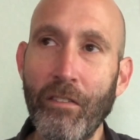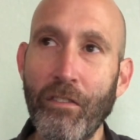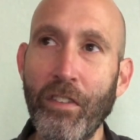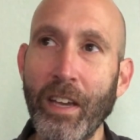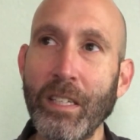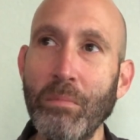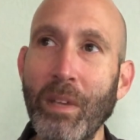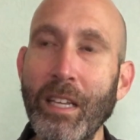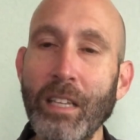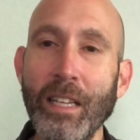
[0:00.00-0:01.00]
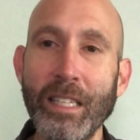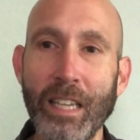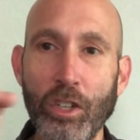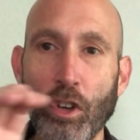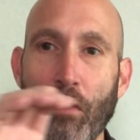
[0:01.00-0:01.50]
Fixed means
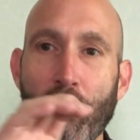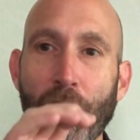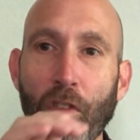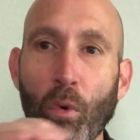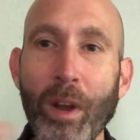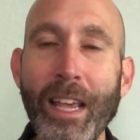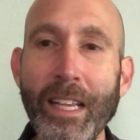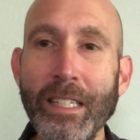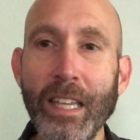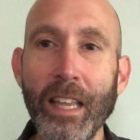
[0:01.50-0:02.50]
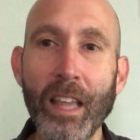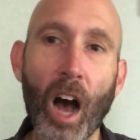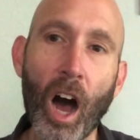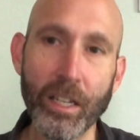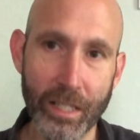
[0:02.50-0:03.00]
essentially freezing the
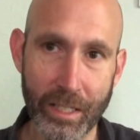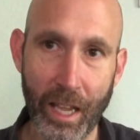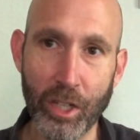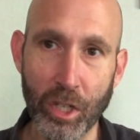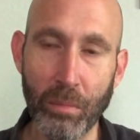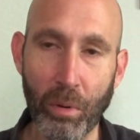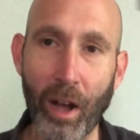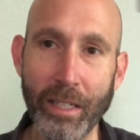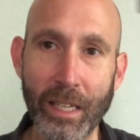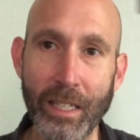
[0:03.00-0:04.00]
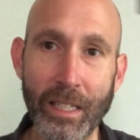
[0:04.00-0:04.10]
oxidation process.